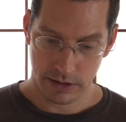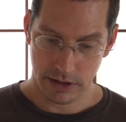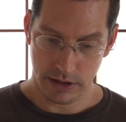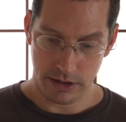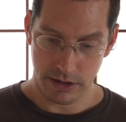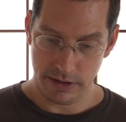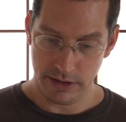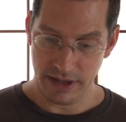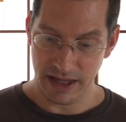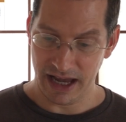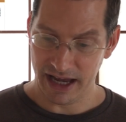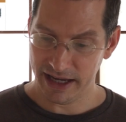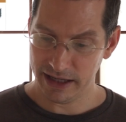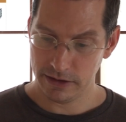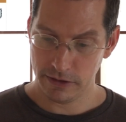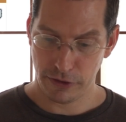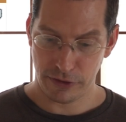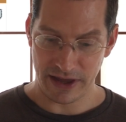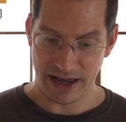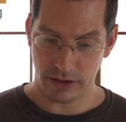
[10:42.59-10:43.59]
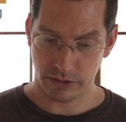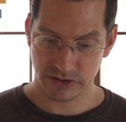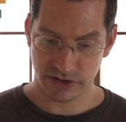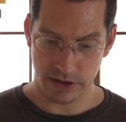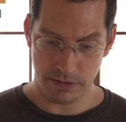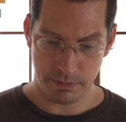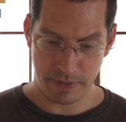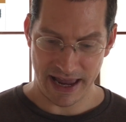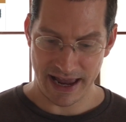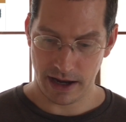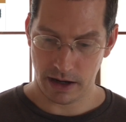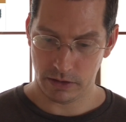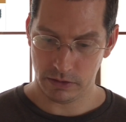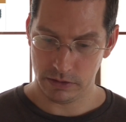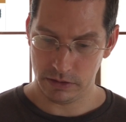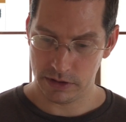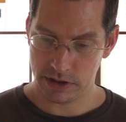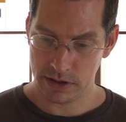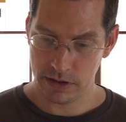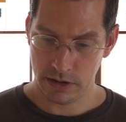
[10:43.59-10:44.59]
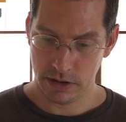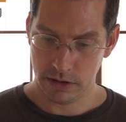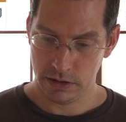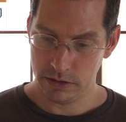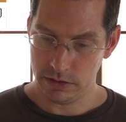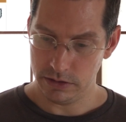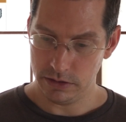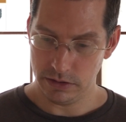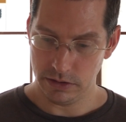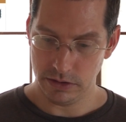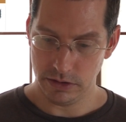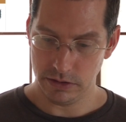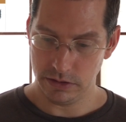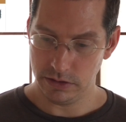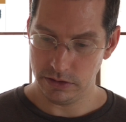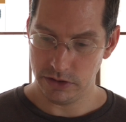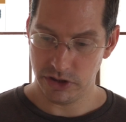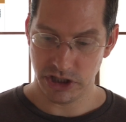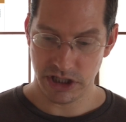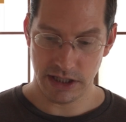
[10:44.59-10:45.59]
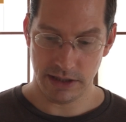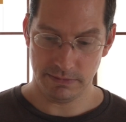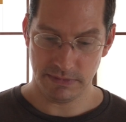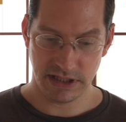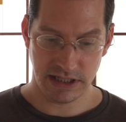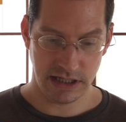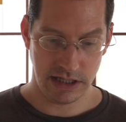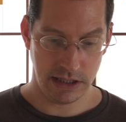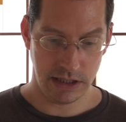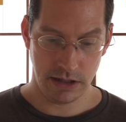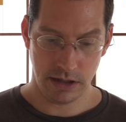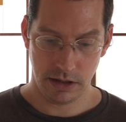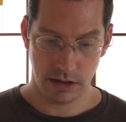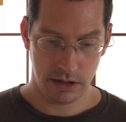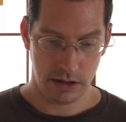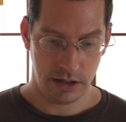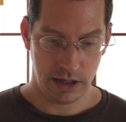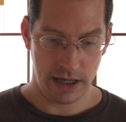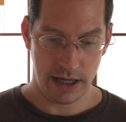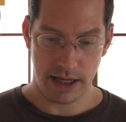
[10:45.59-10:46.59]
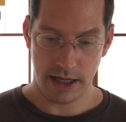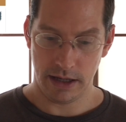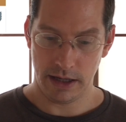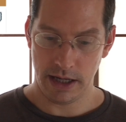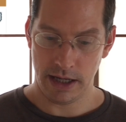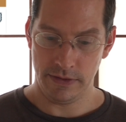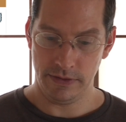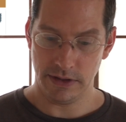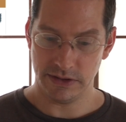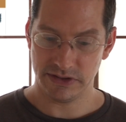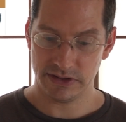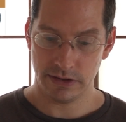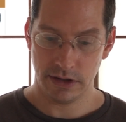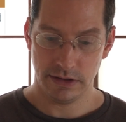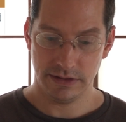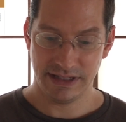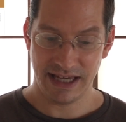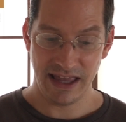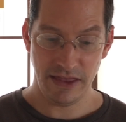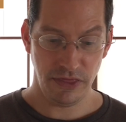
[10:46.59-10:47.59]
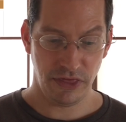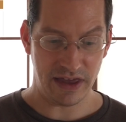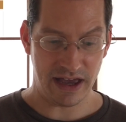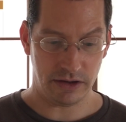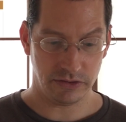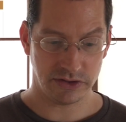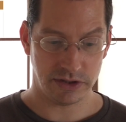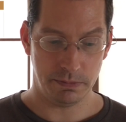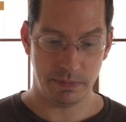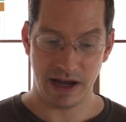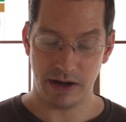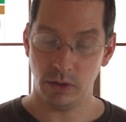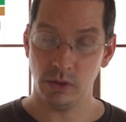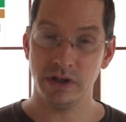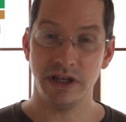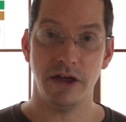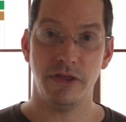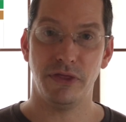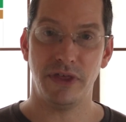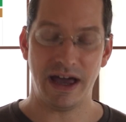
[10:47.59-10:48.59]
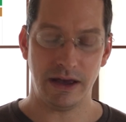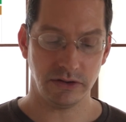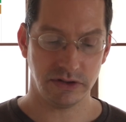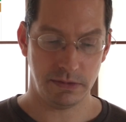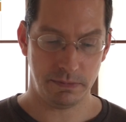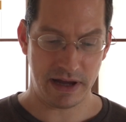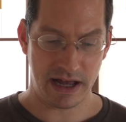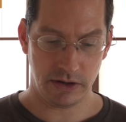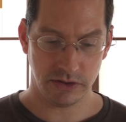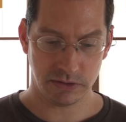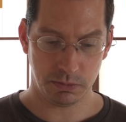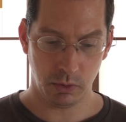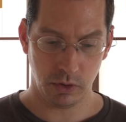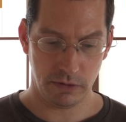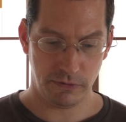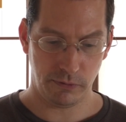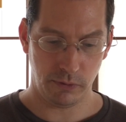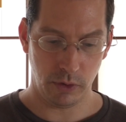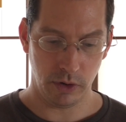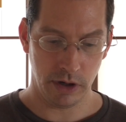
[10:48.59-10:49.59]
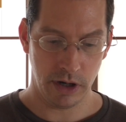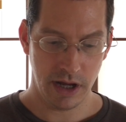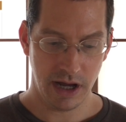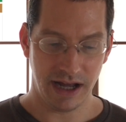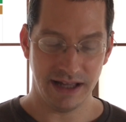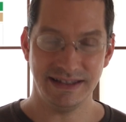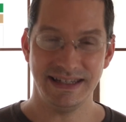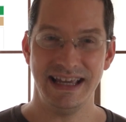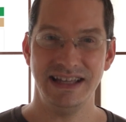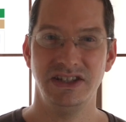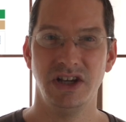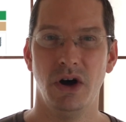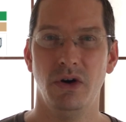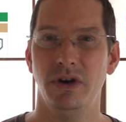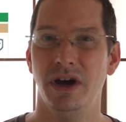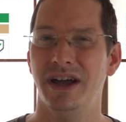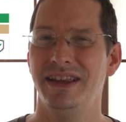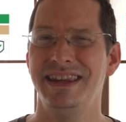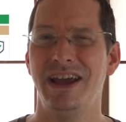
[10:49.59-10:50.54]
you know, 9,000 pound GMT and this 10,000 pound, only 1,000 pounds more for a Daytona.